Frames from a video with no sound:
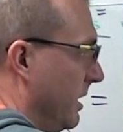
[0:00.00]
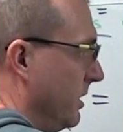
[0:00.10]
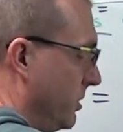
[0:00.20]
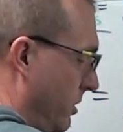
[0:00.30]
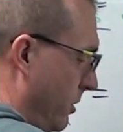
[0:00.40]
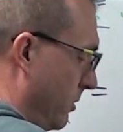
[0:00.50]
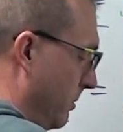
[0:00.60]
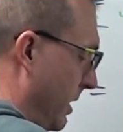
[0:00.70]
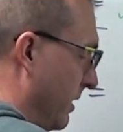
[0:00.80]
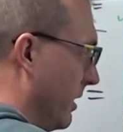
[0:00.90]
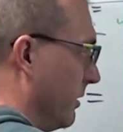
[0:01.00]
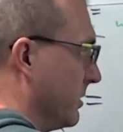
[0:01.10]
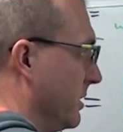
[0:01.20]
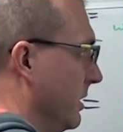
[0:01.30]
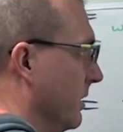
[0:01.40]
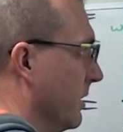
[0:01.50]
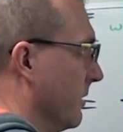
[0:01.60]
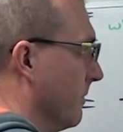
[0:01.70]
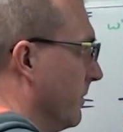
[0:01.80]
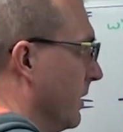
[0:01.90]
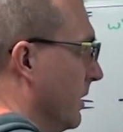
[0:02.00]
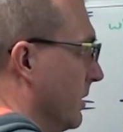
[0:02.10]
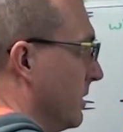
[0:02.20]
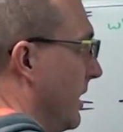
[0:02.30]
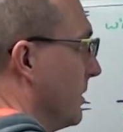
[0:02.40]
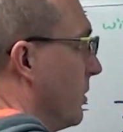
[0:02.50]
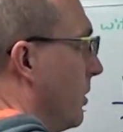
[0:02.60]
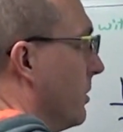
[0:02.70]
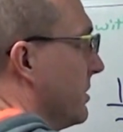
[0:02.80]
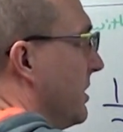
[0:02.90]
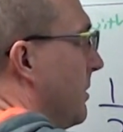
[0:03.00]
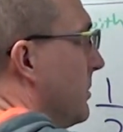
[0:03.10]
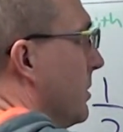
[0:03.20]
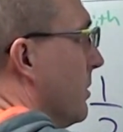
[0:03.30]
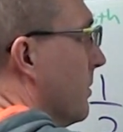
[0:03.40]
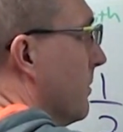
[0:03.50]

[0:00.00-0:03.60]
each term by the LCD. So that's all step 2.